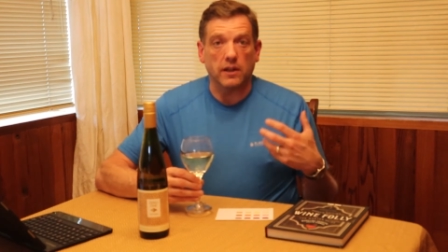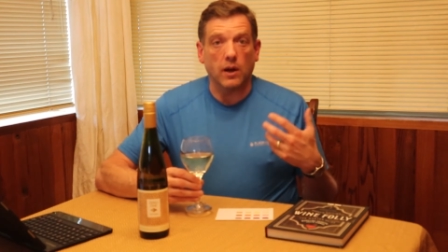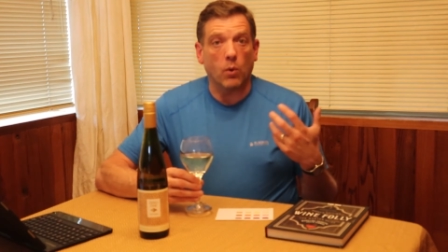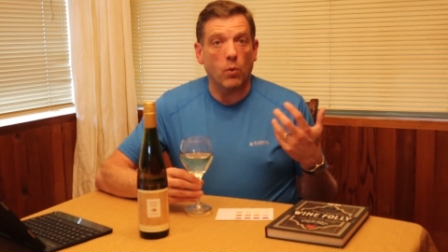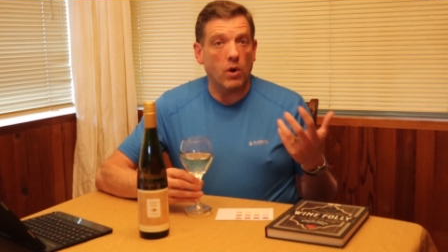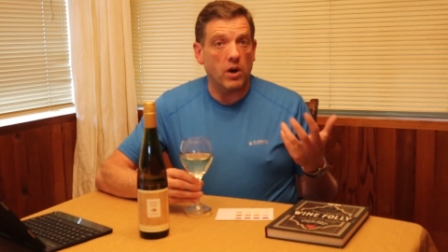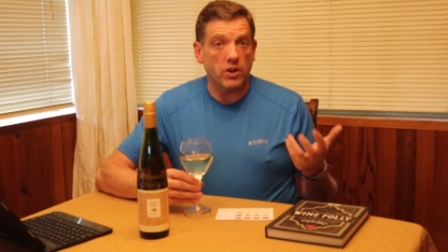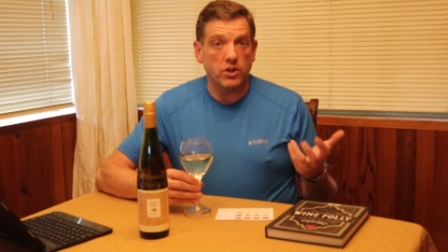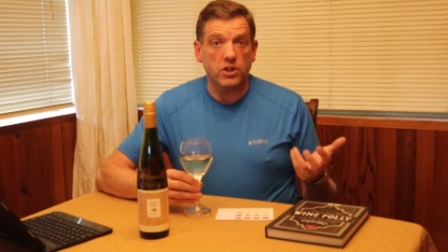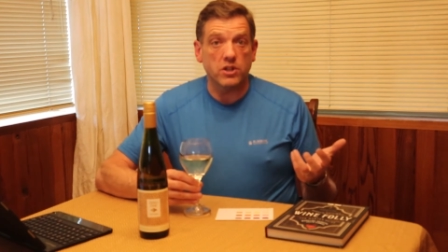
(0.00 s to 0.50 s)
Now,
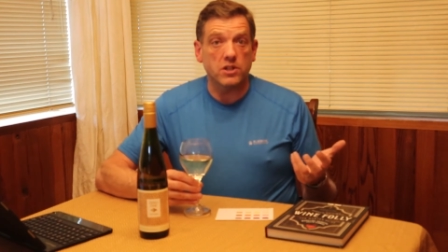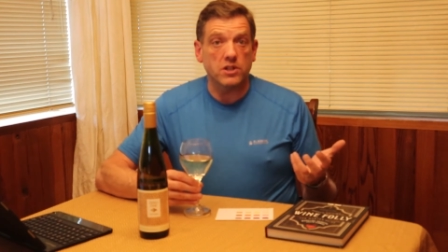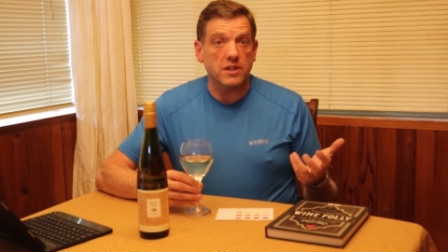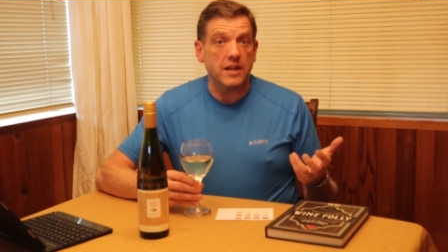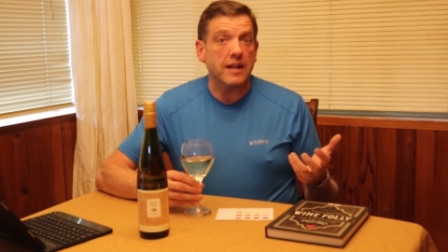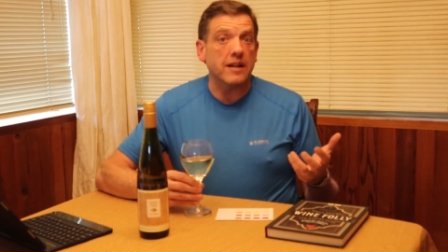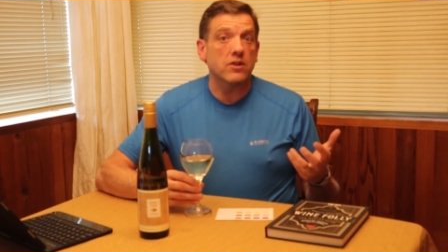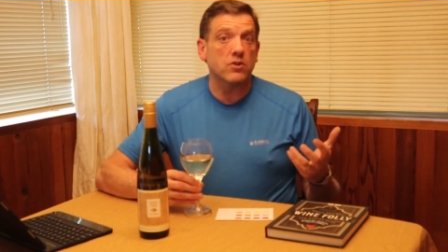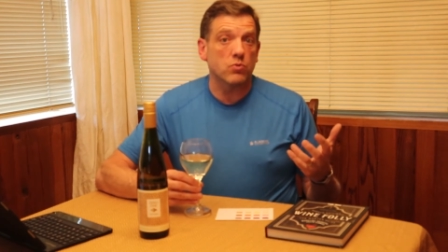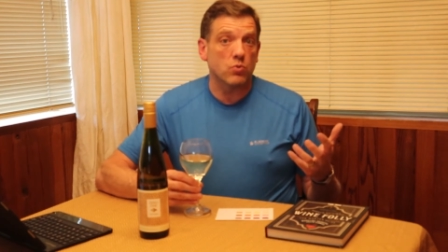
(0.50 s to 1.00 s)
Washington
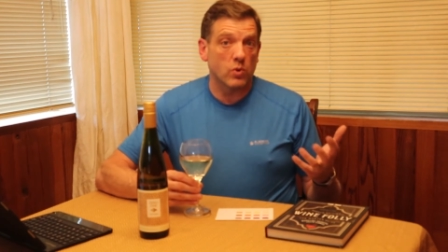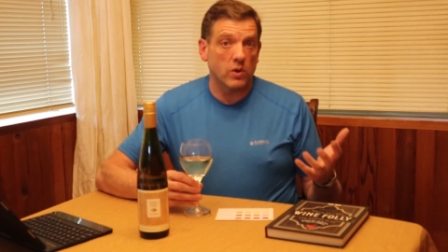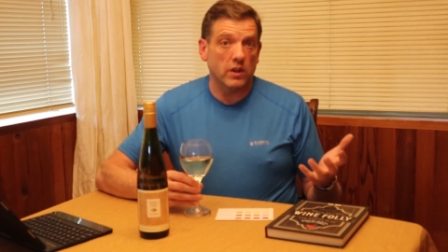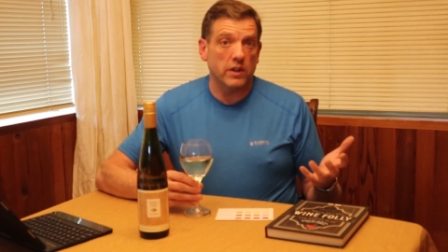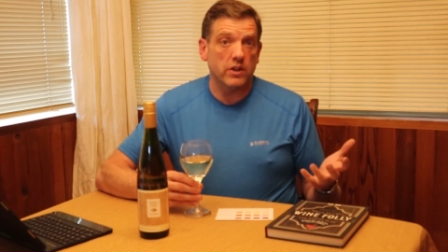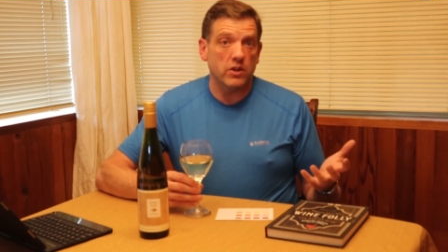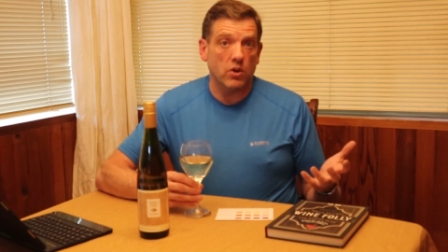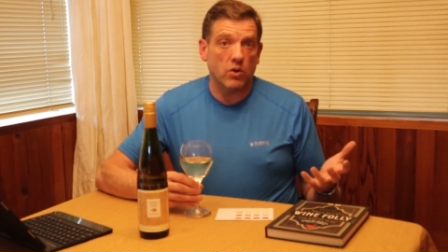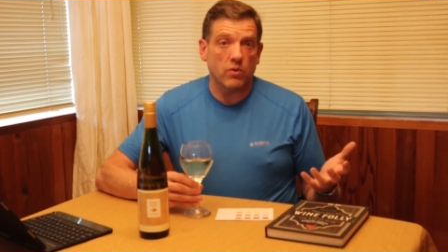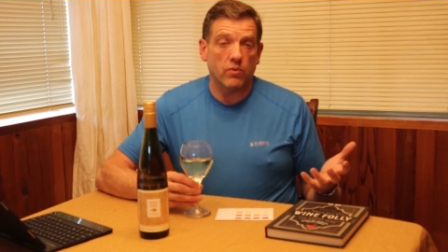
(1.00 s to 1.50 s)
State is
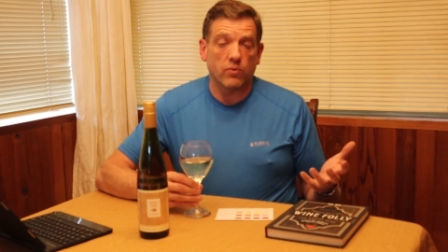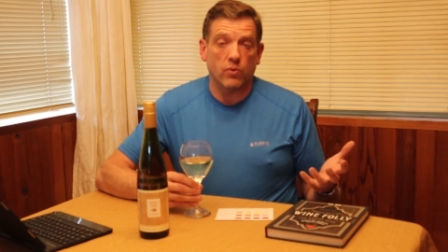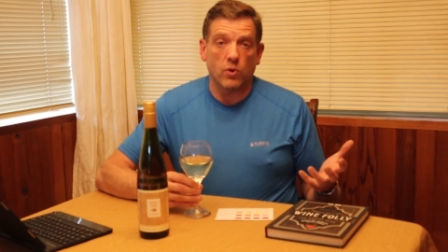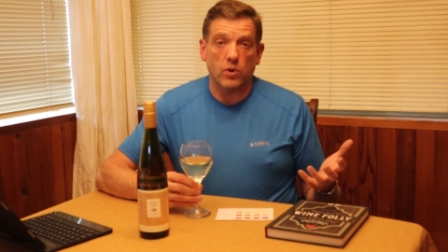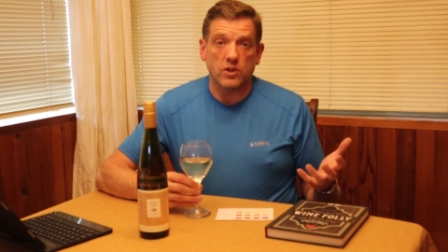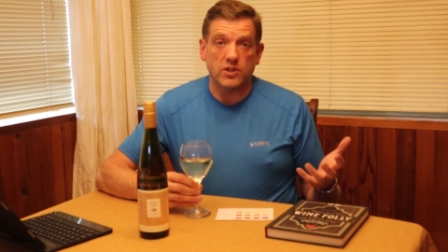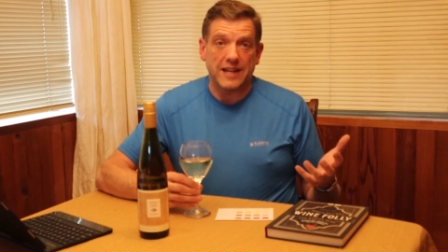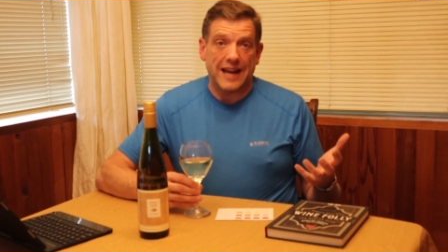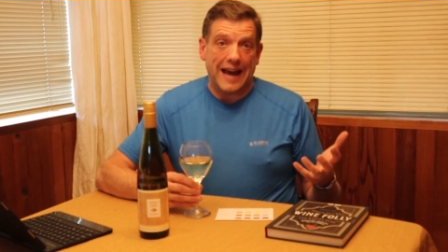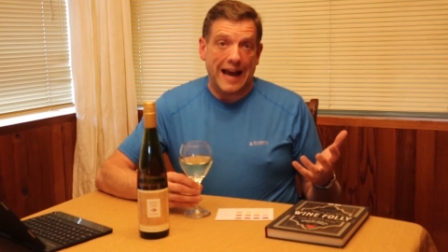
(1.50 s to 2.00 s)
really known for
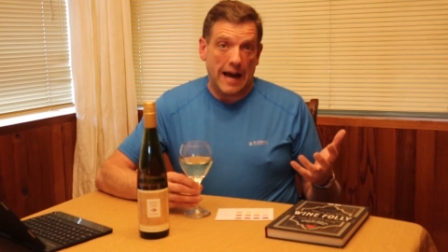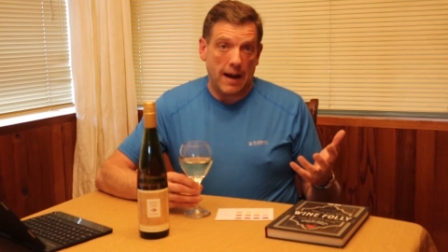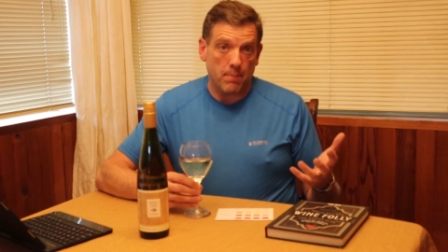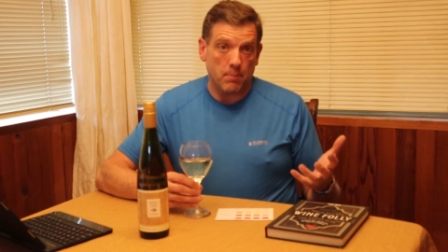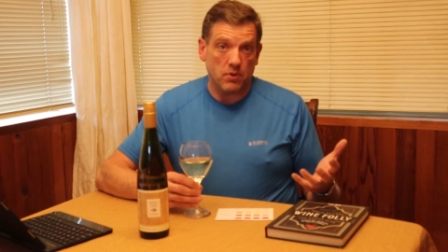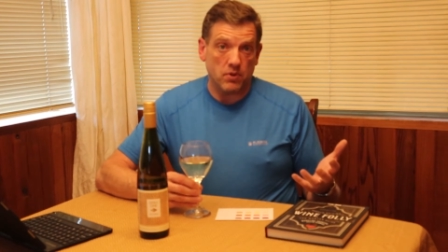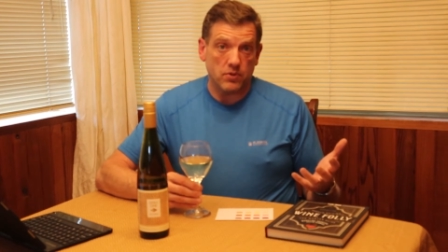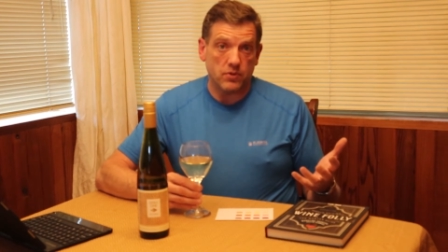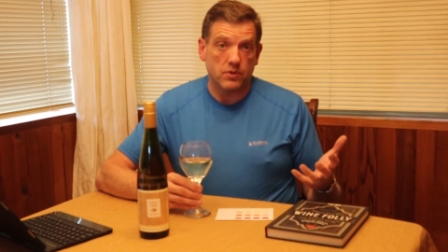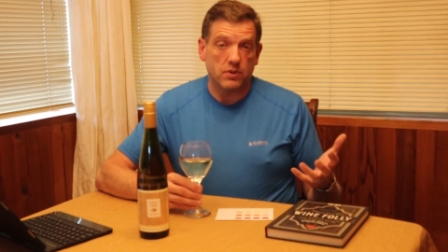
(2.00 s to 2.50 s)
its
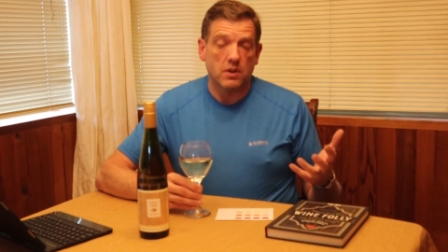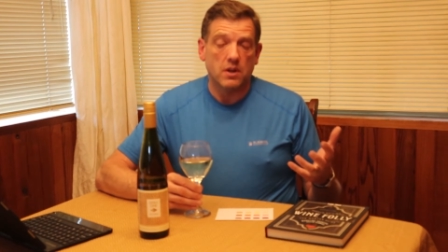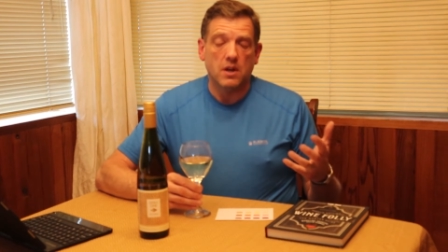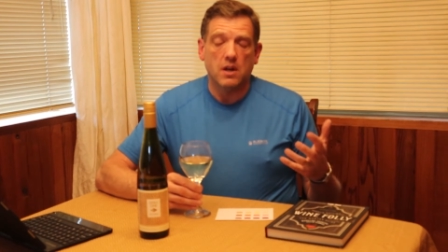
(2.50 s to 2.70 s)
apples,